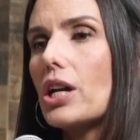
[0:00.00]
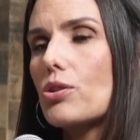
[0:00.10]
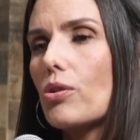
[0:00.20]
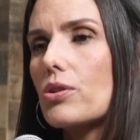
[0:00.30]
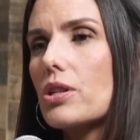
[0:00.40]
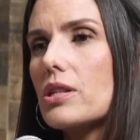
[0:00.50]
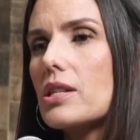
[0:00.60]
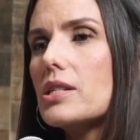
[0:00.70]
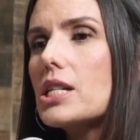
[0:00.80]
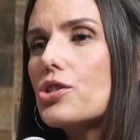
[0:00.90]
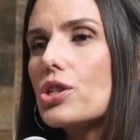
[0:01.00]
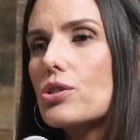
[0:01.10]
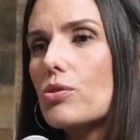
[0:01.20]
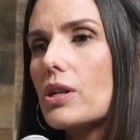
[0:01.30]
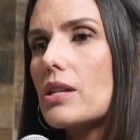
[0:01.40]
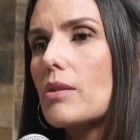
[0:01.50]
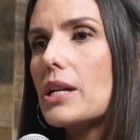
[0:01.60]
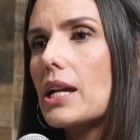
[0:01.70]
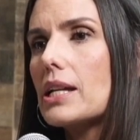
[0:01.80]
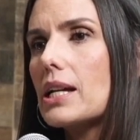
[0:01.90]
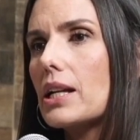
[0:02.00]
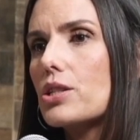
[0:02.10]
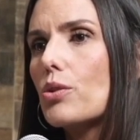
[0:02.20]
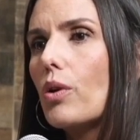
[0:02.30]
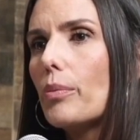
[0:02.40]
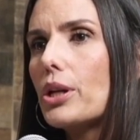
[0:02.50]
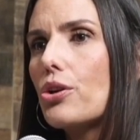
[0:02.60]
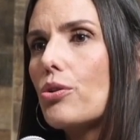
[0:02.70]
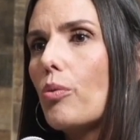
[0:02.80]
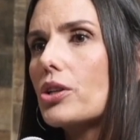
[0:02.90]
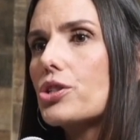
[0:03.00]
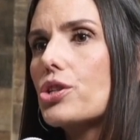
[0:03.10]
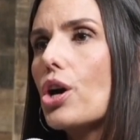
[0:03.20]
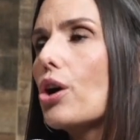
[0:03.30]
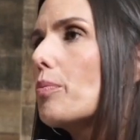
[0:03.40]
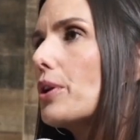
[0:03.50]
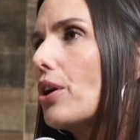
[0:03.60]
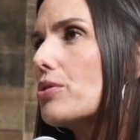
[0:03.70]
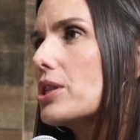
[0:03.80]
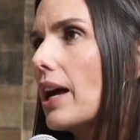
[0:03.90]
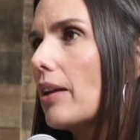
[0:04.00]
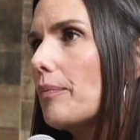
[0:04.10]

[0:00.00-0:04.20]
And also there's a teaching story in the beginning, and it's a woman who wanted to open a hotel.